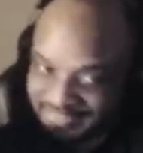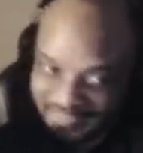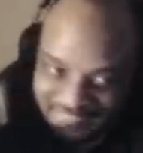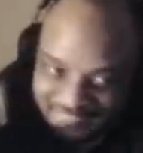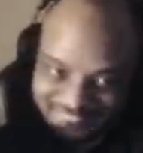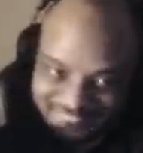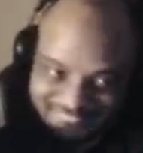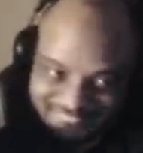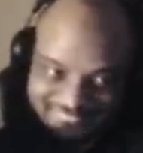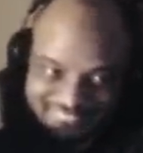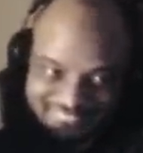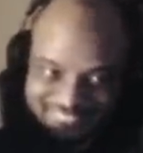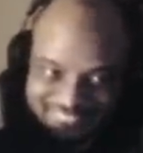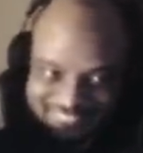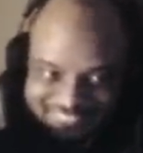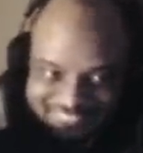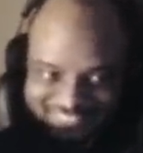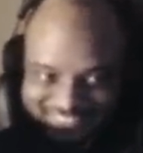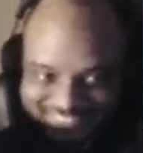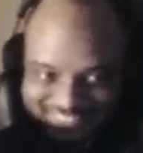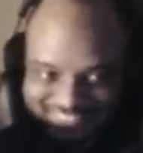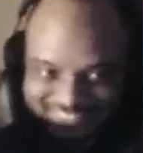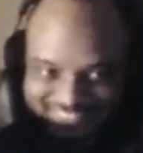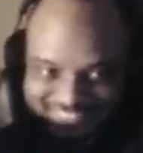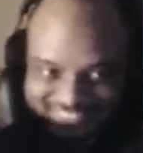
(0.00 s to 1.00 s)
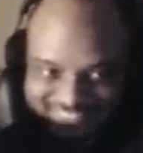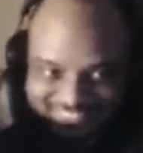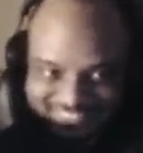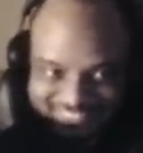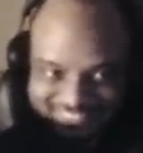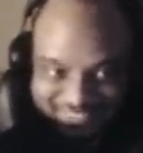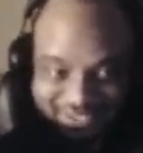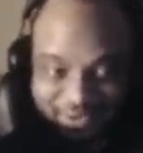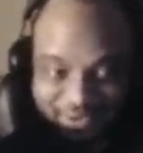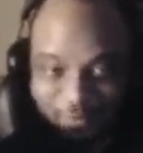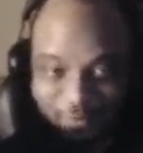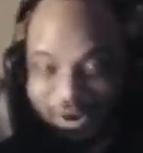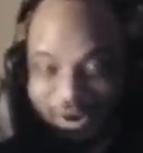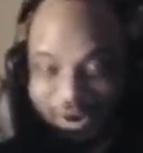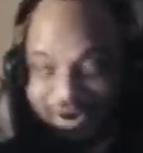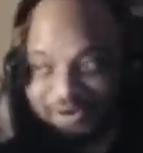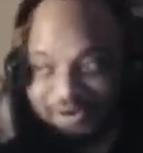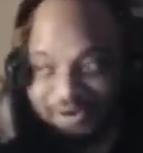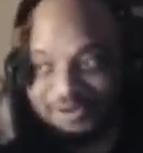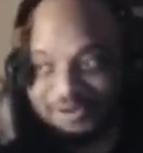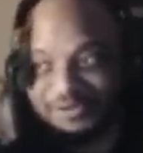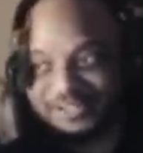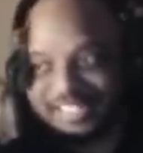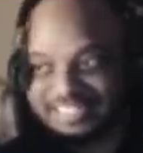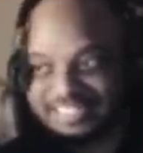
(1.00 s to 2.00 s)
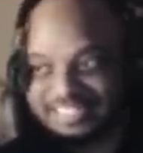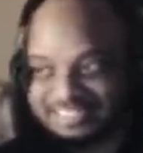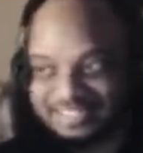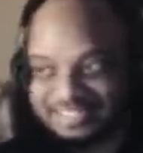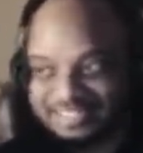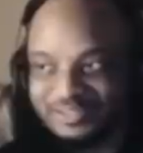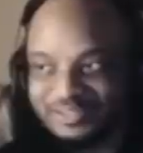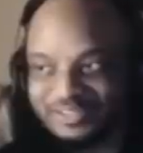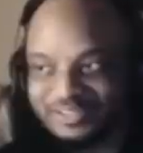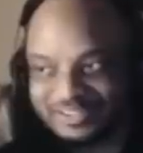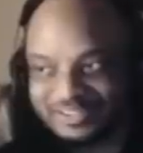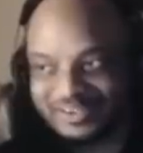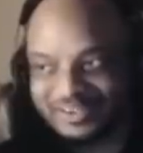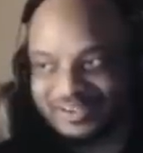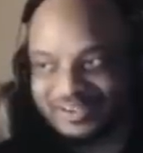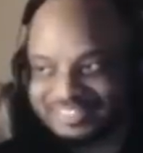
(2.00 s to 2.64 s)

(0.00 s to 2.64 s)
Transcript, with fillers: Wait, what do you mean? What you guys still in the